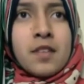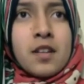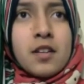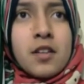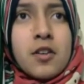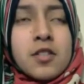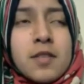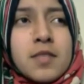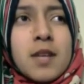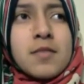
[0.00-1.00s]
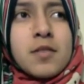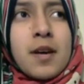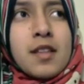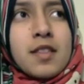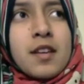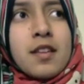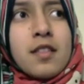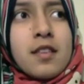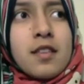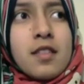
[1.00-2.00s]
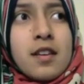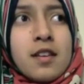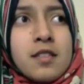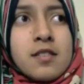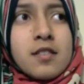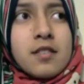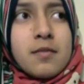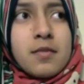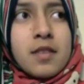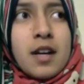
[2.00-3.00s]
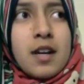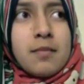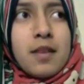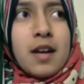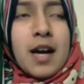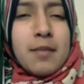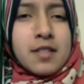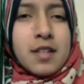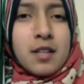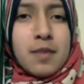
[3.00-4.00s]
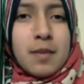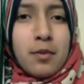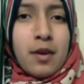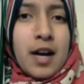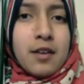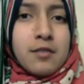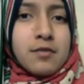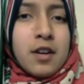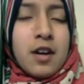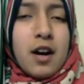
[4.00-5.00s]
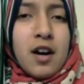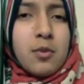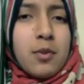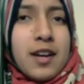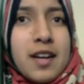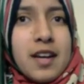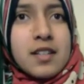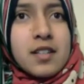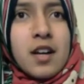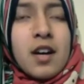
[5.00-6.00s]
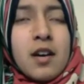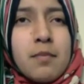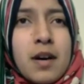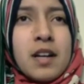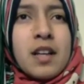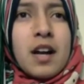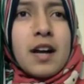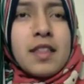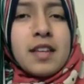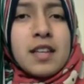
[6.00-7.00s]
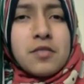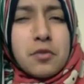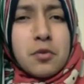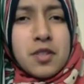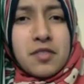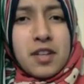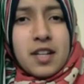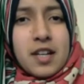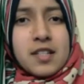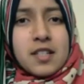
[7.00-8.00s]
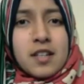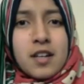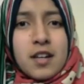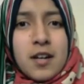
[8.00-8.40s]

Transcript: you know, sometimes you might think that things, that habits that other people have are weird, but I think it's always really nice to